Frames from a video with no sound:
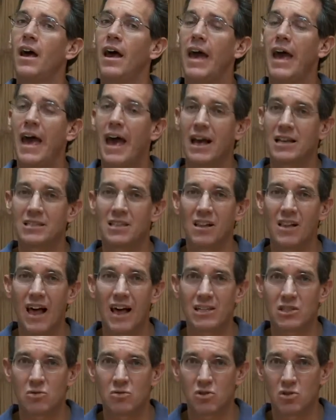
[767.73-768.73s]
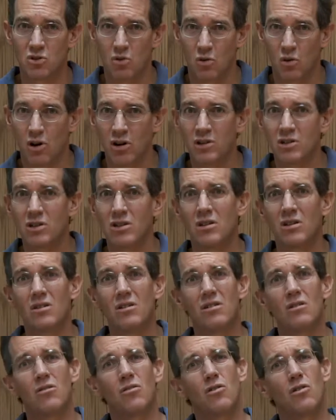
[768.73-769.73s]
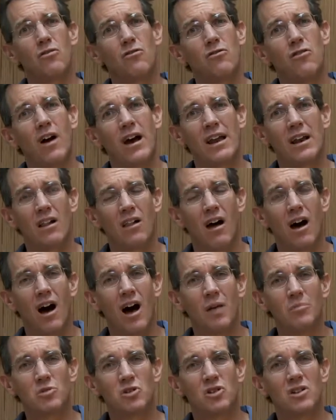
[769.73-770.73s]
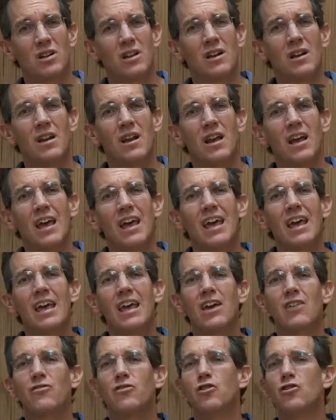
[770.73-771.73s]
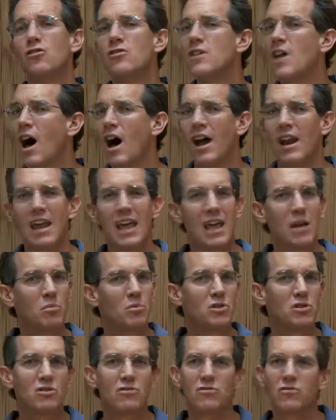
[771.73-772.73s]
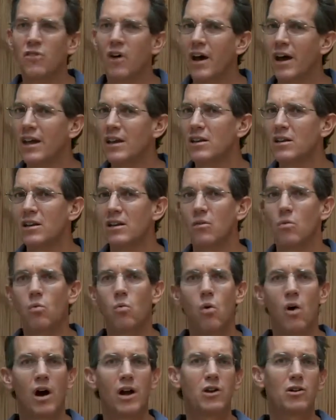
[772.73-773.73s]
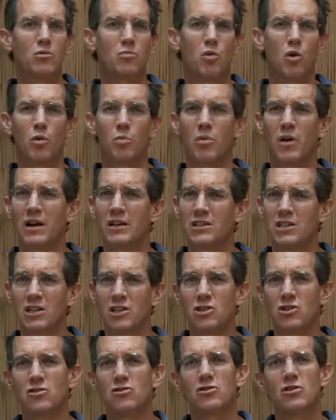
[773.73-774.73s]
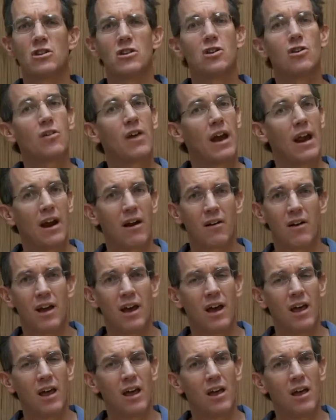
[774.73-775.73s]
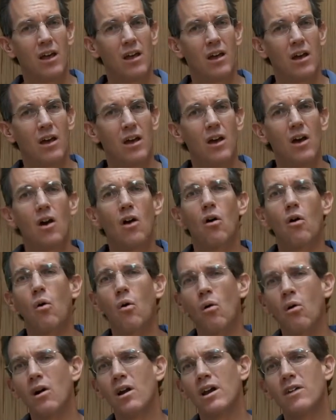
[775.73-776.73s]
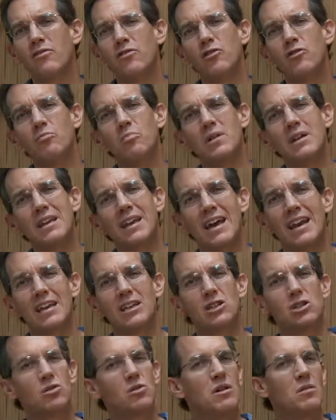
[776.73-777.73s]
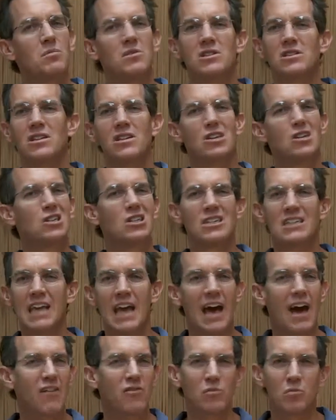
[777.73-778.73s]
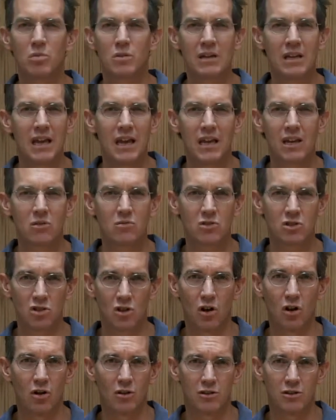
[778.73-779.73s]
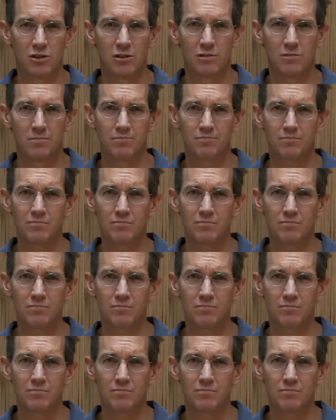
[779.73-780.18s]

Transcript: As a last resort, or a final option, if you're not able to find one or more practitioners in your area, or if you've been getting treatments and you just haven't been getting results,